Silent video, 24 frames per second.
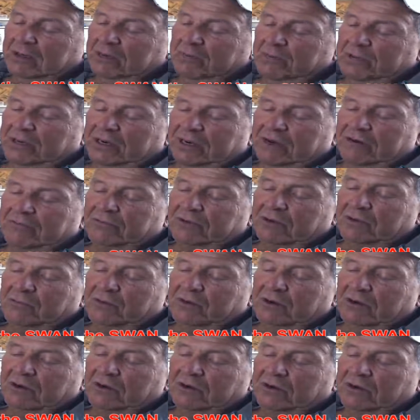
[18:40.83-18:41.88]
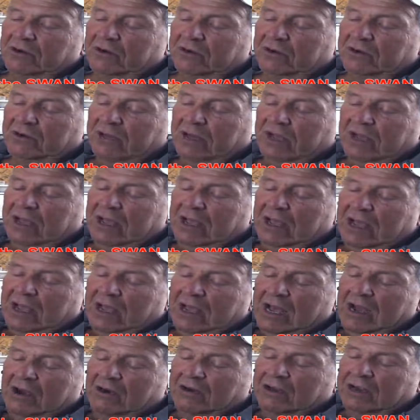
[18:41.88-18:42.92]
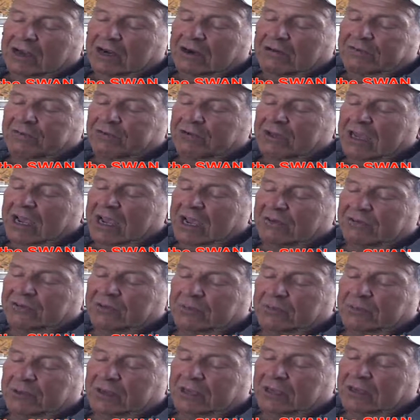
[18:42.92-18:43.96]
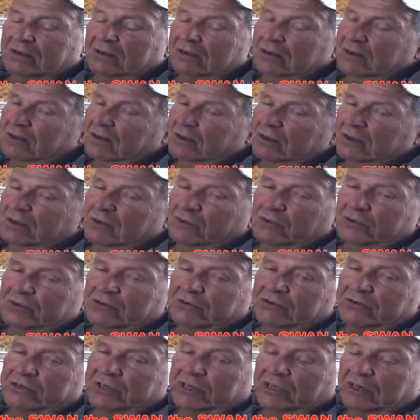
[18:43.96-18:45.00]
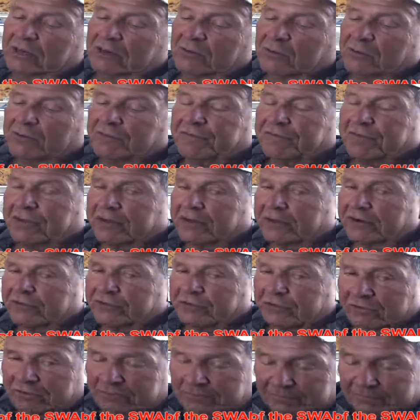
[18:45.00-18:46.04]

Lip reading: But everyone learned how careful you have to be when you're dealing with figures.